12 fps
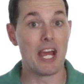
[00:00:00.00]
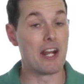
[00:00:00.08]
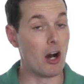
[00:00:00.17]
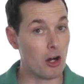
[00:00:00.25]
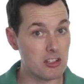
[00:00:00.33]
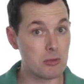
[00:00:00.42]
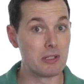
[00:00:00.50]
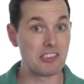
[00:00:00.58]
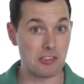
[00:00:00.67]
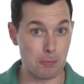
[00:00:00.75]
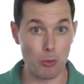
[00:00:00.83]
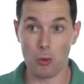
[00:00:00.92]
and ultimately
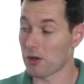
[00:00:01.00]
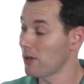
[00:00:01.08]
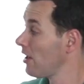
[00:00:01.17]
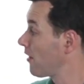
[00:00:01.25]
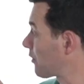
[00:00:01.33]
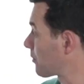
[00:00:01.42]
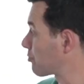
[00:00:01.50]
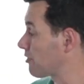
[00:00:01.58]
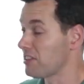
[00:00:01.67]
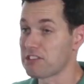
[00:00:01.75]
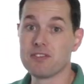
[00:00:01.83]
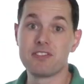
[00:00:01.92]
support their
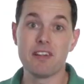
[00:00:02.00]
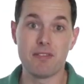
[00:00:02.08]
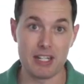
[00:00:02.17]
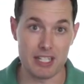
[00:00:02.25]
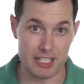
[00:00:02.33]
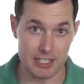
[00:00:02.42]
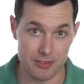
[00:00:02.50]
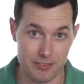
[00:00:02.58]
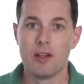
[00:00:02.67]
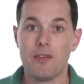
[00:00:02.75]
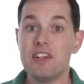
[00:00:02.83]
impressive dividend yield.